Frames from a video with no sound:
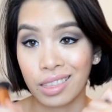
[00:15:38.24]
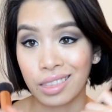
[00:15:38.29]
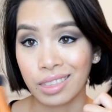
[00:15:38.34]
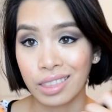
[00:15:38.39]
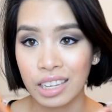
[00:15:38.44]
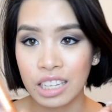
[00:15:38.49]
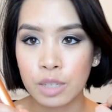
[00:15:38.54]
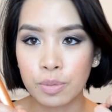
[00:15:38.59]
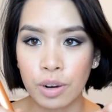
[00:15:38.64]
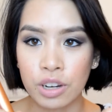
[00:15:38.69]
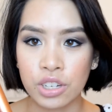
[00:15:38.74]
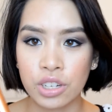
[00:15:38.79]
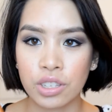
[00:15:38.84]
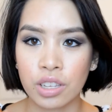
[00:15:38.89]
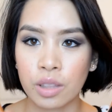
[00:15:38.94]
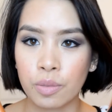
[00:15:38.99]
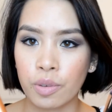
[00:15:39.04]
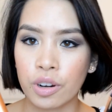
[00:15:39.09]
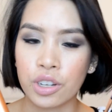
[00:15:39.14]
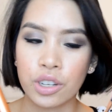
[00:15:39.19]
these brushes are
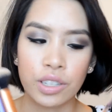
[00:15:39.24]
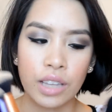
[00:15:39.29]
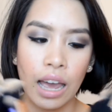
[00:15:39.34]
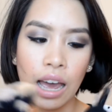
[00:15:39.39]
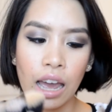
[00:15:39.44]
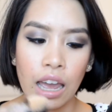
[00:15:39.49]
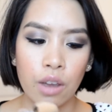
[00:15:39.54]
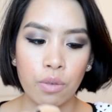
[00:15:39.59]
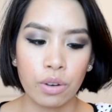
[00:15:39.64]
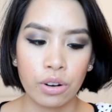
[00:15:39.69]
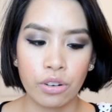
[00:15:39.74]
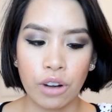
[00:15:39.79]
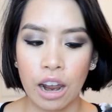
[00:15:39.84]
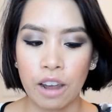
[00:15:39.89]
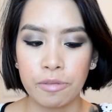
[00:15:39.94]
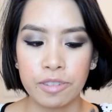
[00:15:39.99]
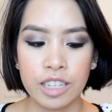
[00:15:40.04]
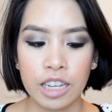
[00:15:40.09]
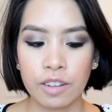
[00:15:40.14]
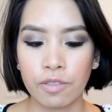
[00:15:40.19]
the brushes I would
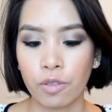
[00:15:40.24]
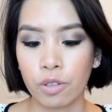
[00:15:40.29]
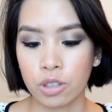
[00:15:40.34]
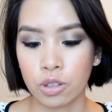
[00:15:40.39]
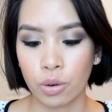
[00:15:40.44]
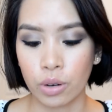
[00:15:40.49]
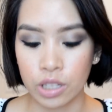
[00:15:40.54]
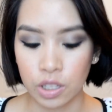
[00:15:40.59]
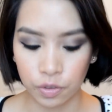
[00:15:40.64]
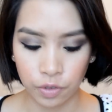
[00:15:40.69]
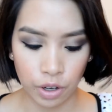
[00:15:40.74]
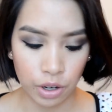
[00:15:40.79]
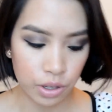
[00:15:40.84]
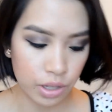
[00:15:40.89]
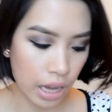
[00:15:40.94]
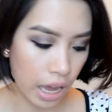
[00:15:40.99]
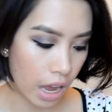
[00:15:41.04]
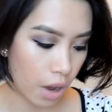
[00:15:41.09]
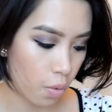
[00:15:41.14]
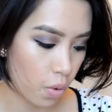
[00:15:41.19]
gravitate towards first.
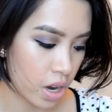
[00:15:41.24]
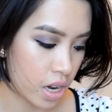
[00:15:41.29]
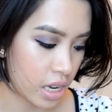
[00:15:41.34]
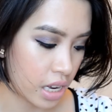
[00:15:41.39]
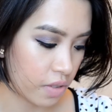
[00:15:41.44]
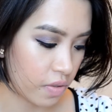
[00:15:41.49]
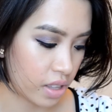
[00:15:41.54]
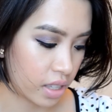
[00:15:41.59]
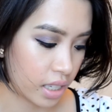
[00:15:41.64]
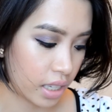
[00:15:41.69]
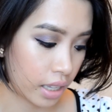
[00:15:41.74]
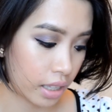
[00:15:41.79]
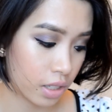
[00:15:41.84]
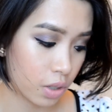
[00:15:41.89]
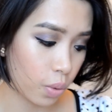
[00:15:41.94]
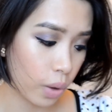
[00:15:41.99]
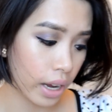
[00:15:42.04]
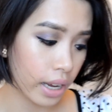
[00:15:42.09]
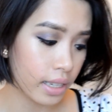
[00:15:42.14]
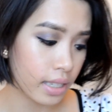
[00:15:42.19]
I wouldn't even think
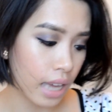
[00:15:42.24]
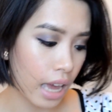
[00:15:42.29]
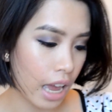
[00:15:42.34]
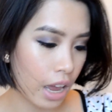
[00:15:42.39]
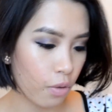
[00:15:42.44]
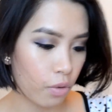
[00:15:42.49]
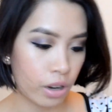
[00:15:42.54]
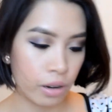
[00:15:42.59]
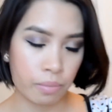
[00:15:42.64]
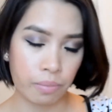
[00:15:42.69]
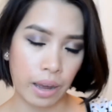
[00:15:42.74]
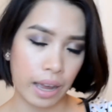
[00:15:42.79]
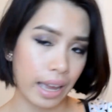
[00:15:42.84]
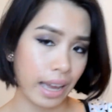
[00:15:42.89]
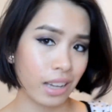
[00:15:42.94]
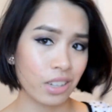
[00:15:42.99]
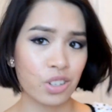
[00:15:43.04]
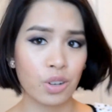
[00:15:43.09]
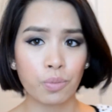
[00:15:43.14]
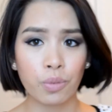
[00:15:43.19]
twice. I wouldn't buy
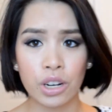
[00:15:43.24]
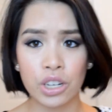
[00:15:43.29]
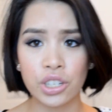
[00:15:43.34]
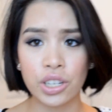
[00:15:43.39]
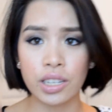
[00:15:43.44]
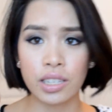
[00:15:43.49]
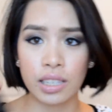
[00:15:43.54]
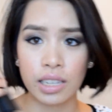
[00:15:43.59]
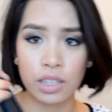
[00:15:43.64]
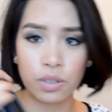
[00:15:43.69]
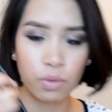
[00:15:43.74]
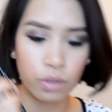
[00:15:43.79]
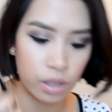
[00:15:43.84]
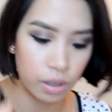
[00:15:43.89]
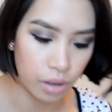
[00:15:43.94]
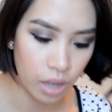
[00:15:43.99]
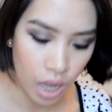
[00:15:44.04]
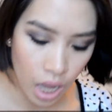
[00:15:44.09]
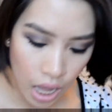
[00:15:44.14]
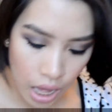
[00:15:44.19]
extra brushes. These
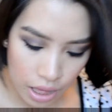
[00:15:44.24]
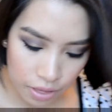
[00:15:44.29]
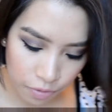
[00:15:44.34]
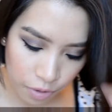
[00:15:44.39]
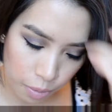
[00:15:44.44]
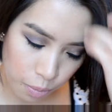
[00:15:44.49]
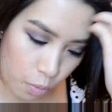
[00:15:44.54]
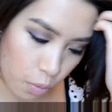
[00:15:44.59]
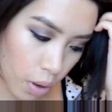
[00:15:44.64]
were from